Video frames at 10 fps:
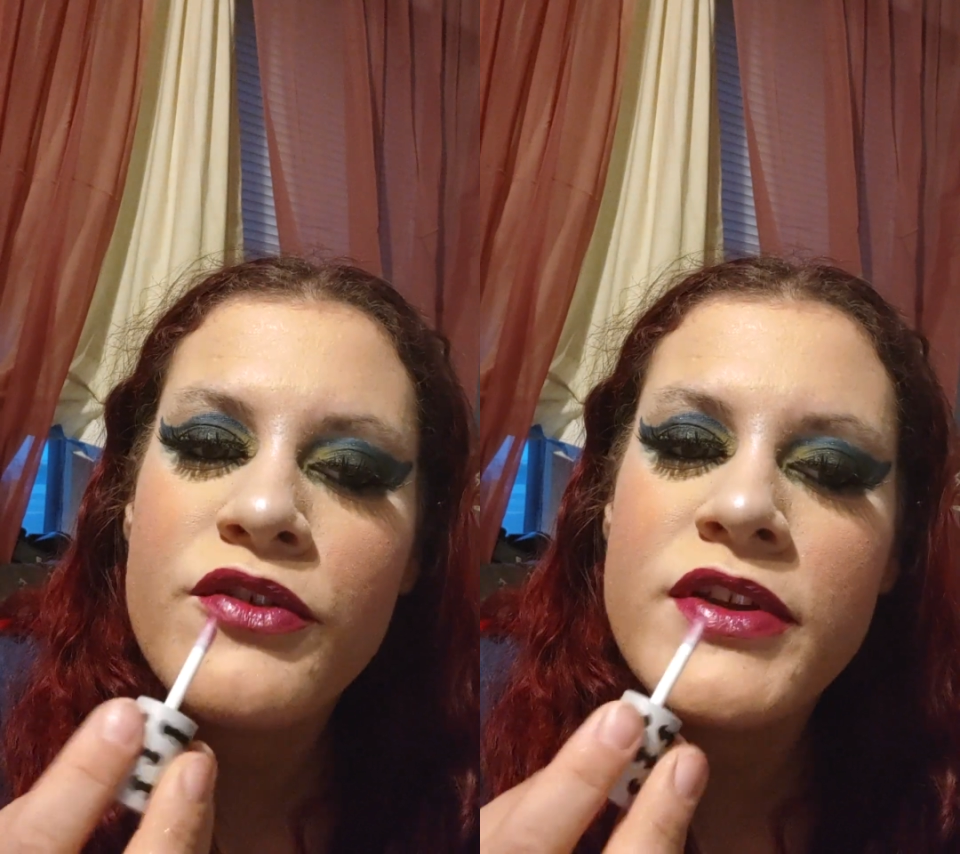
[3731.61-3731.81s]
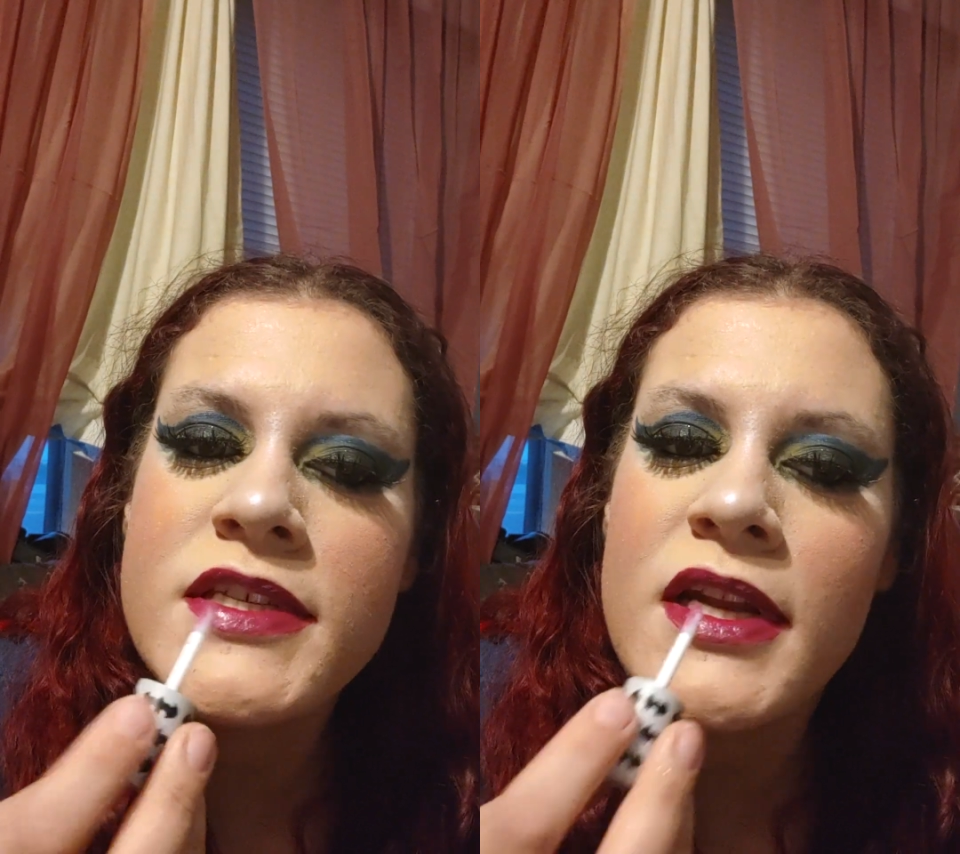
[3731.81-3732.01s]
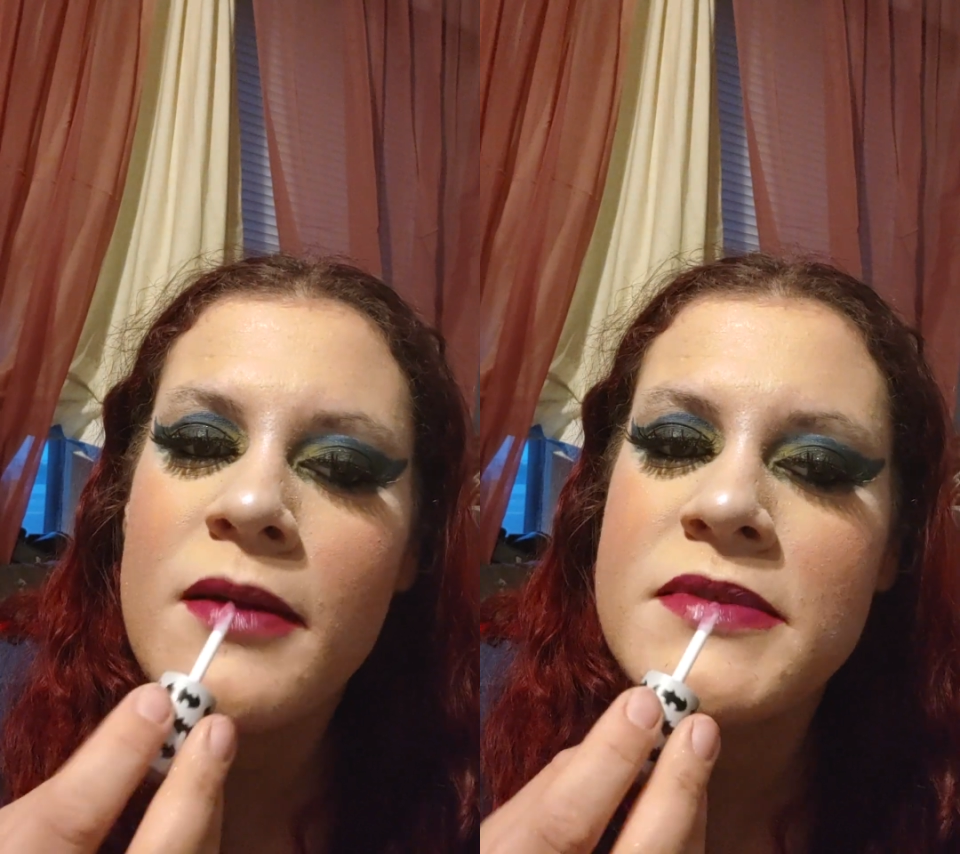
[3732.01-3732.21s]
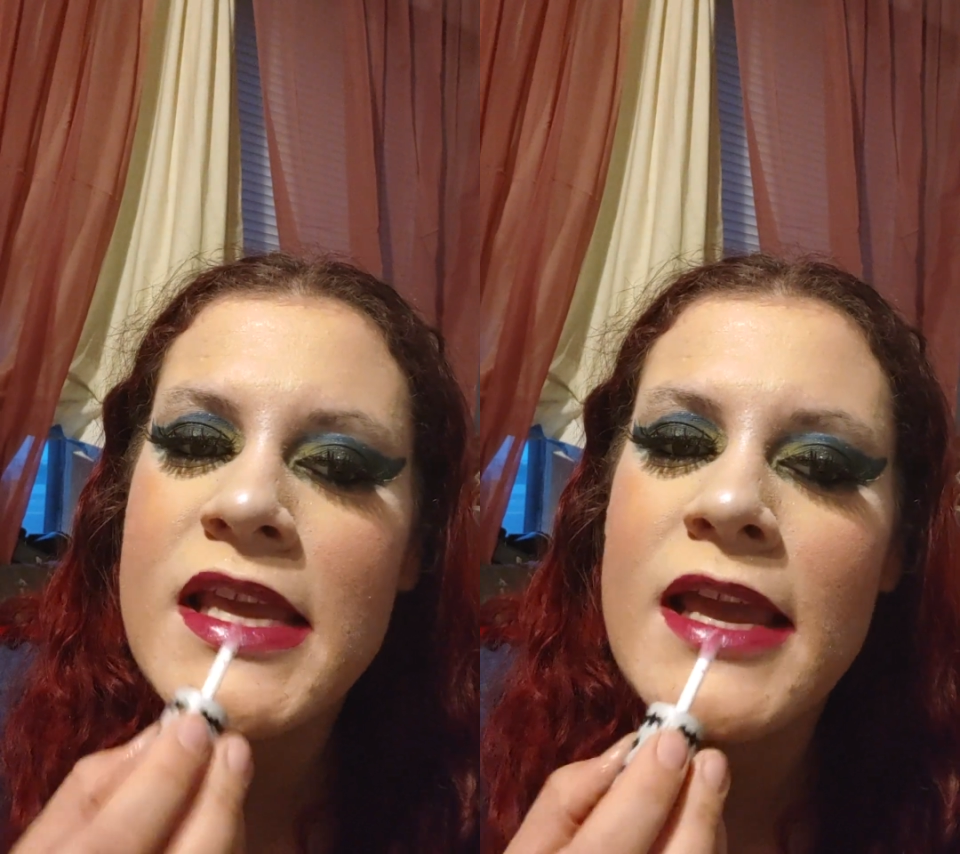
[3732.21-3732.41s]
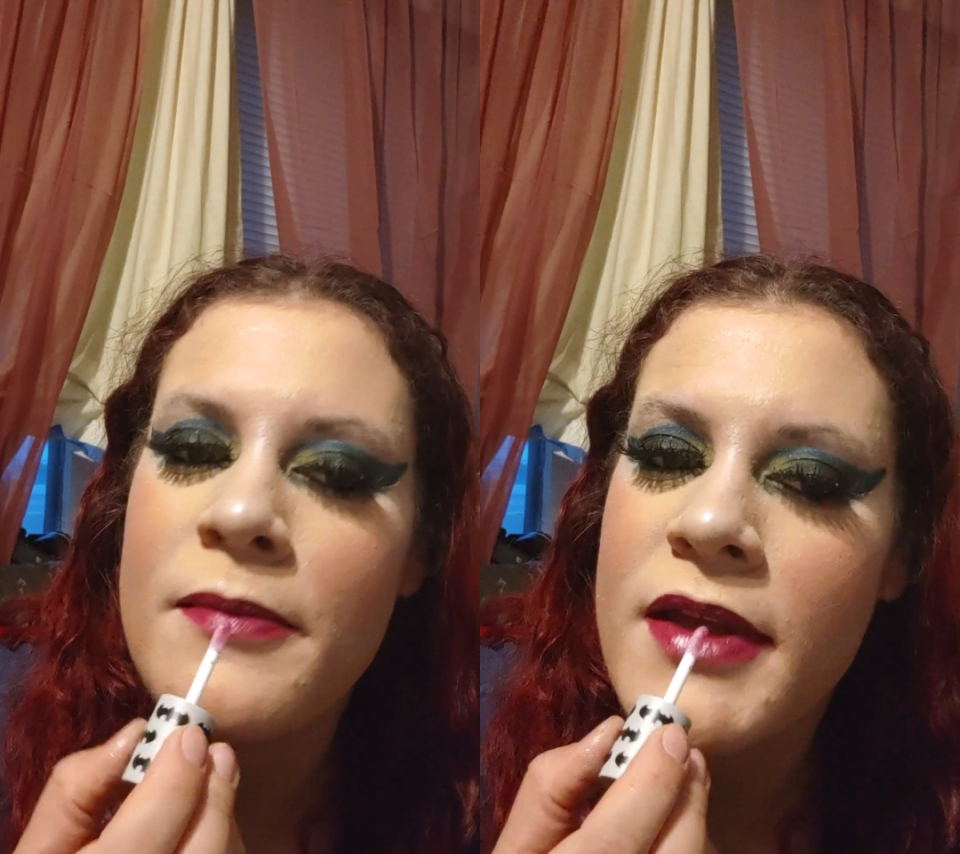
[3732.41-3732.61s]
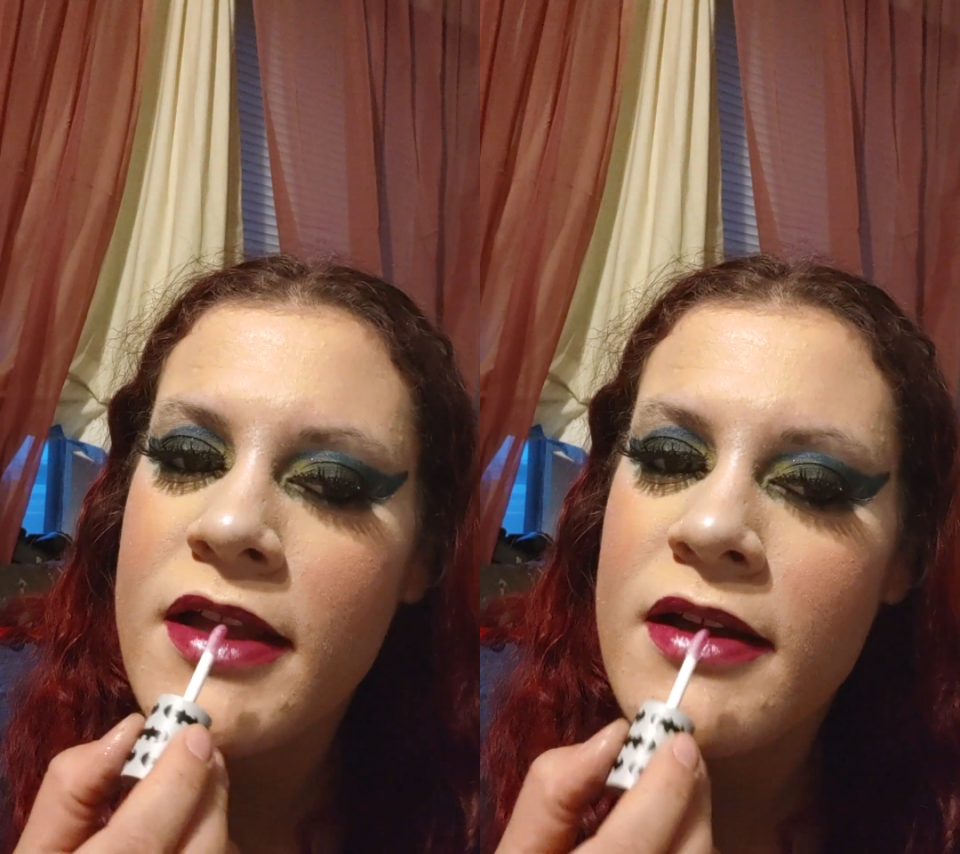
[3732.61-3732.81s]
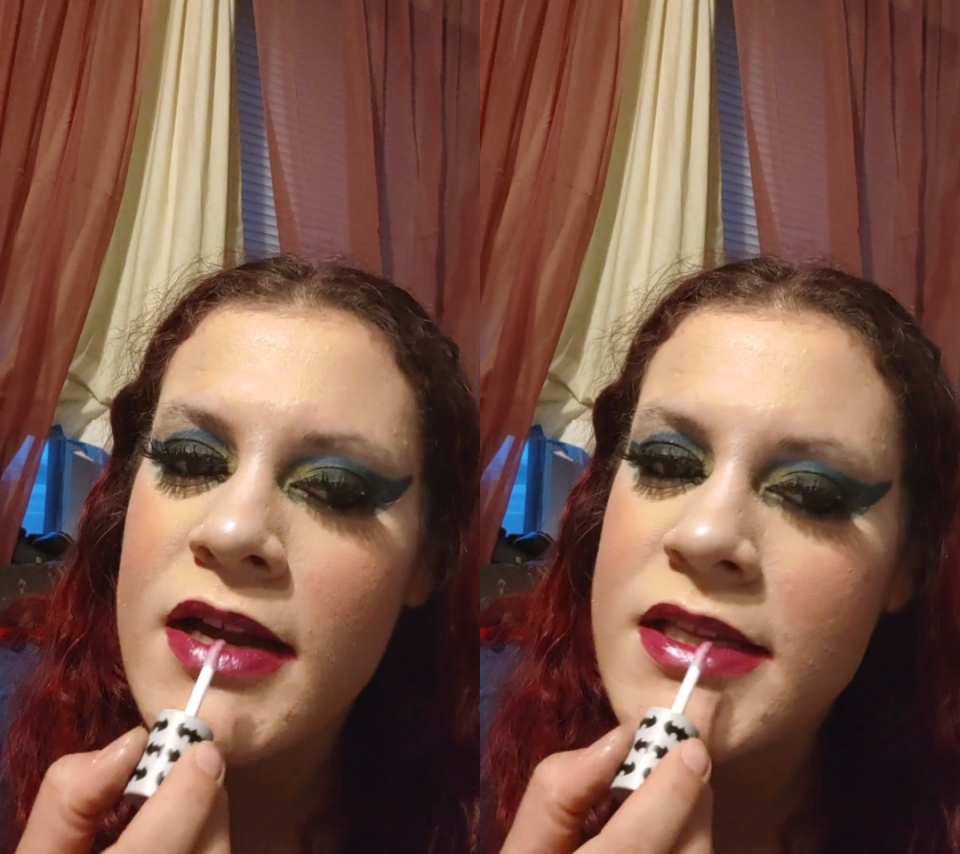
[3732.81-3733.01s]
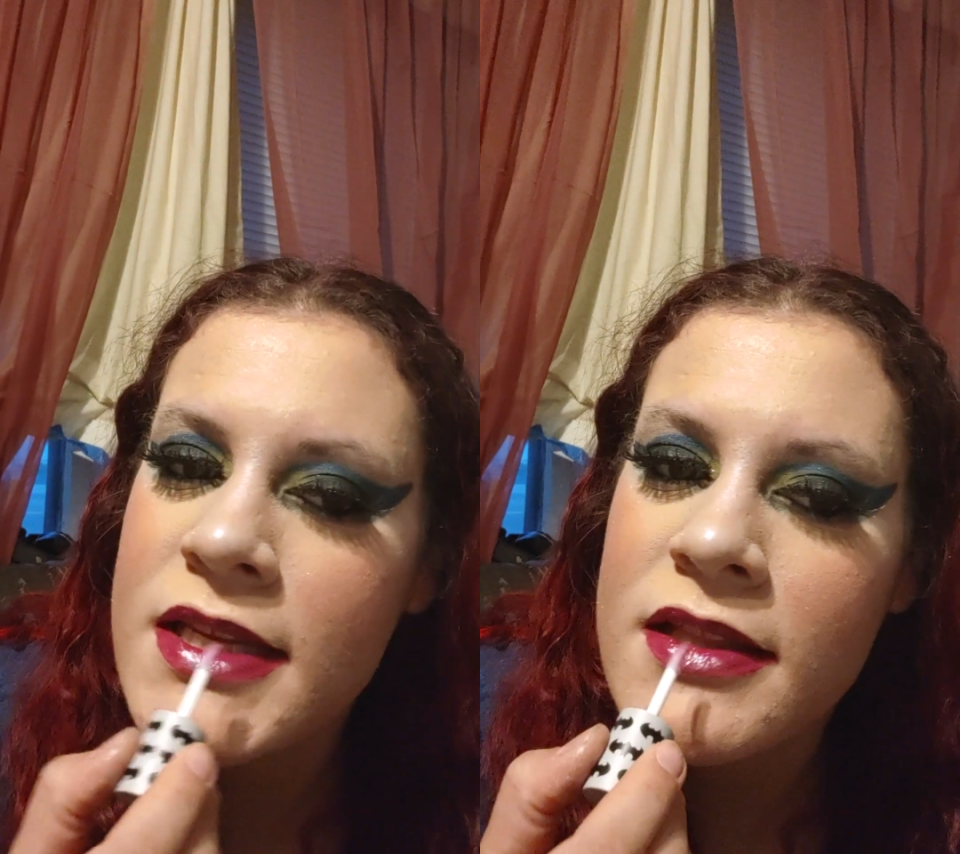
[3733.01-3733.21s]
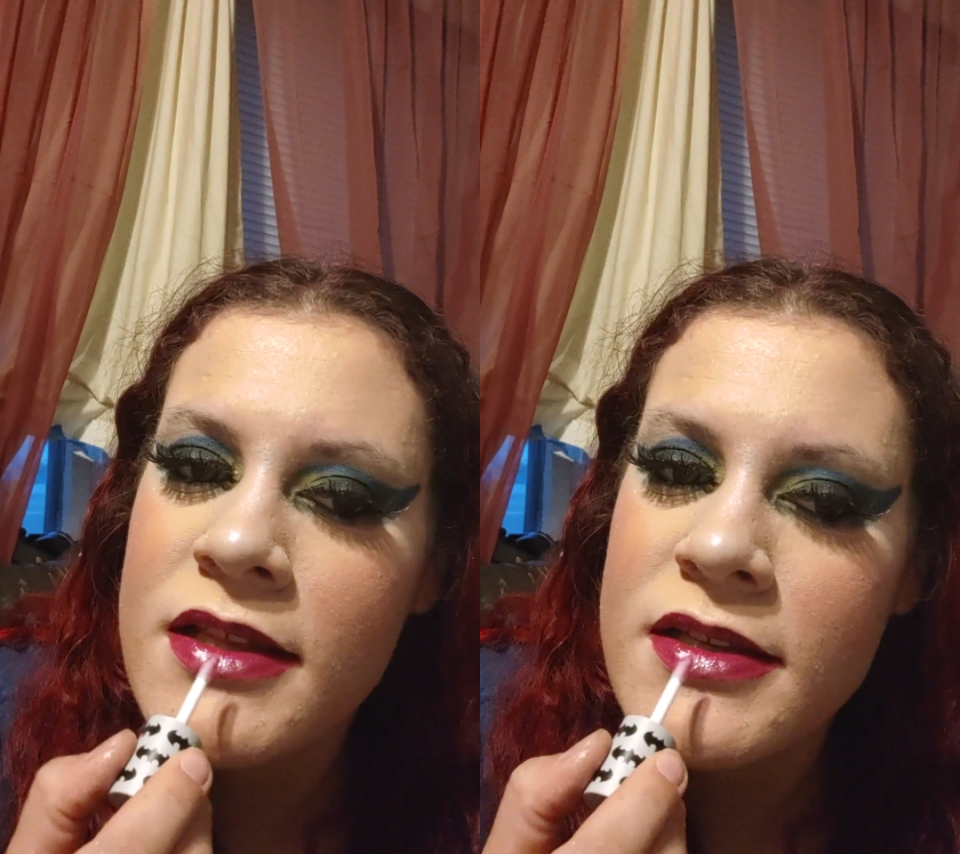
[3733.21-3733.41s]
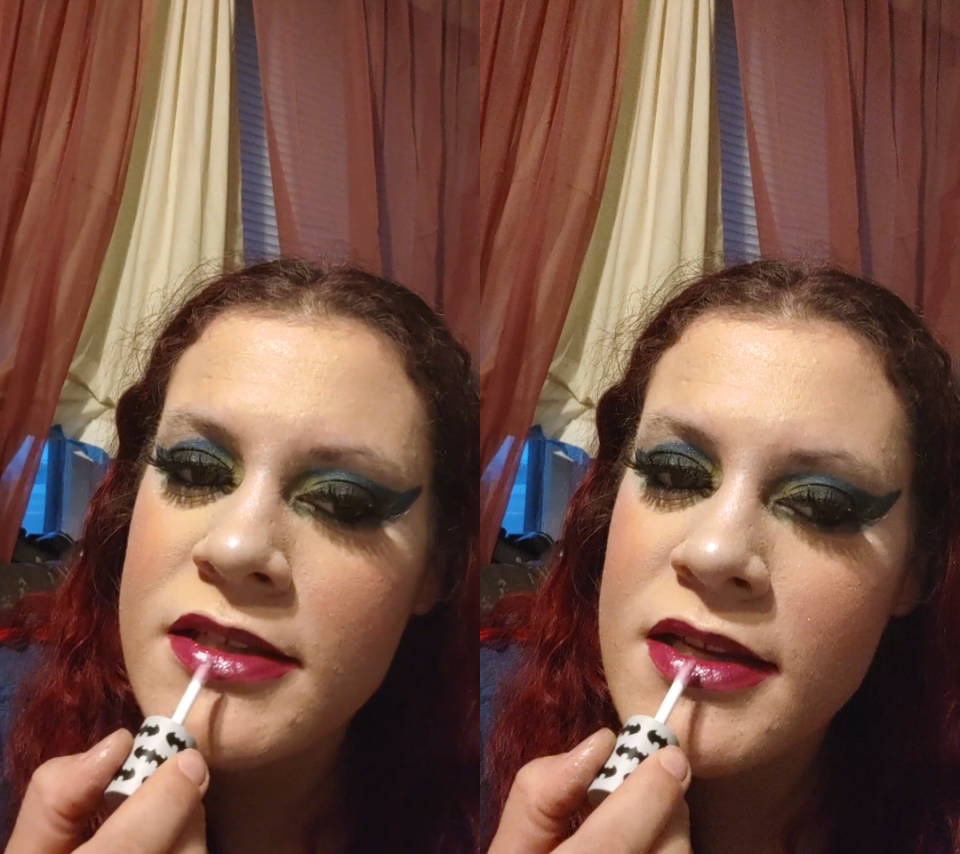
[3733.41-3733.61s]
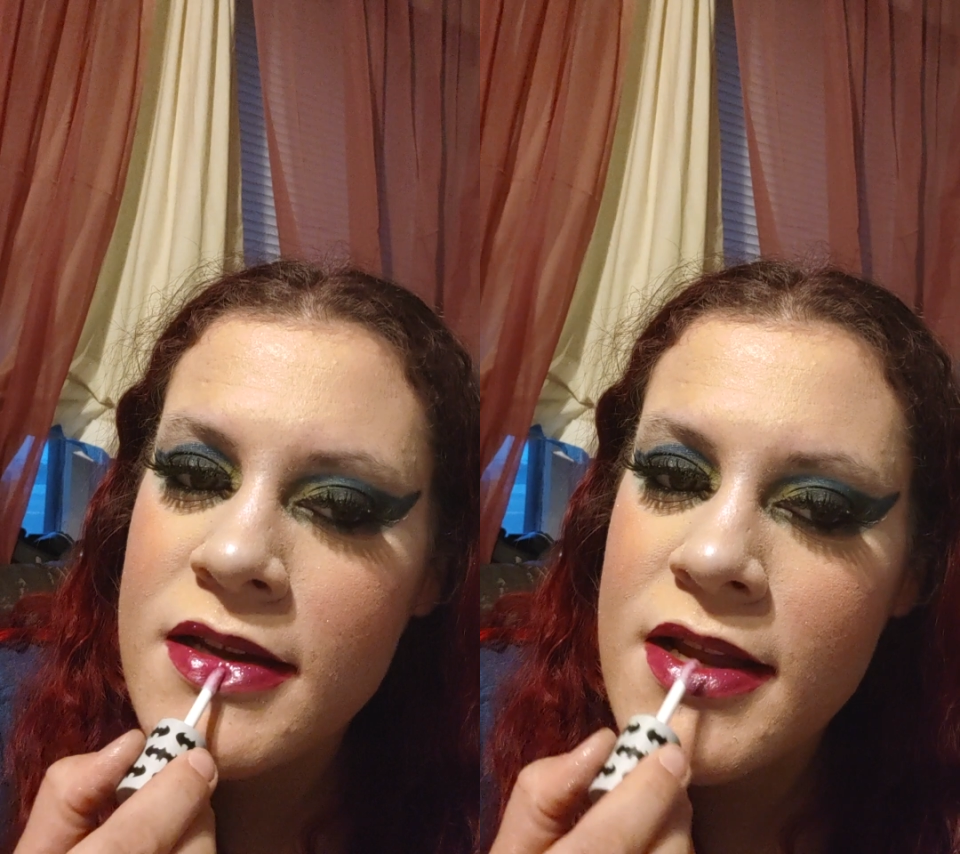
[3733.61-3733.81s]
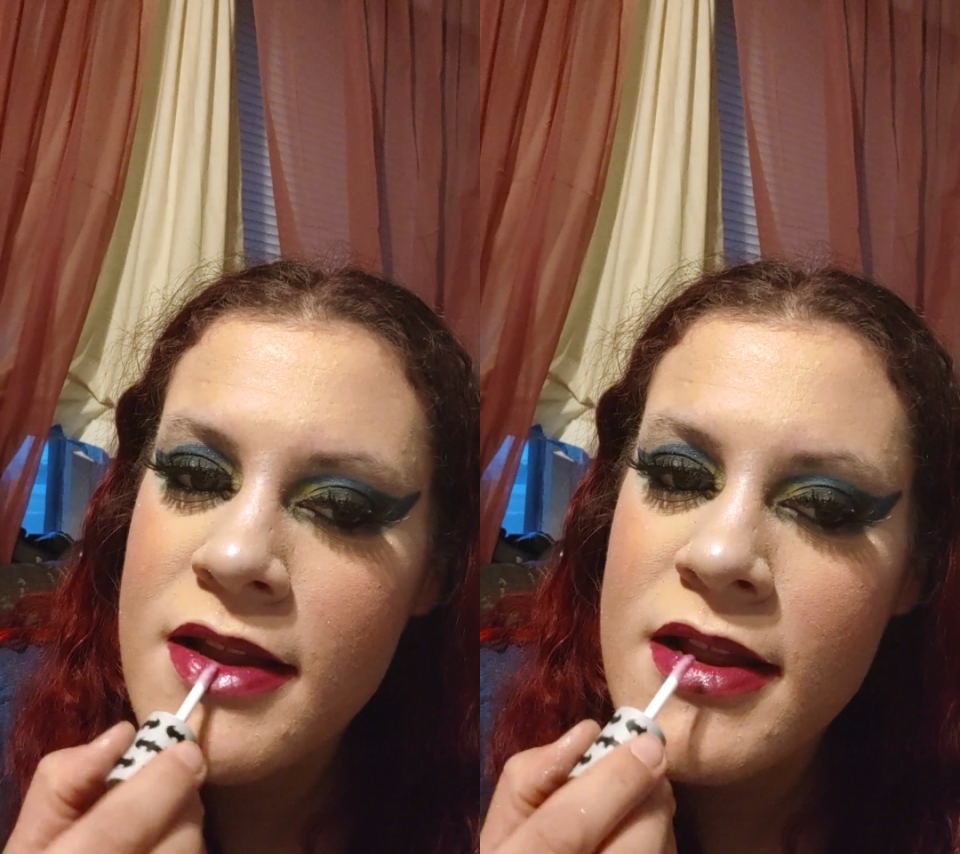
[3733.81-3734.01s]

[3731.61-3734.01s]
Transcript: Now the reason I'm dabbing, guys, like this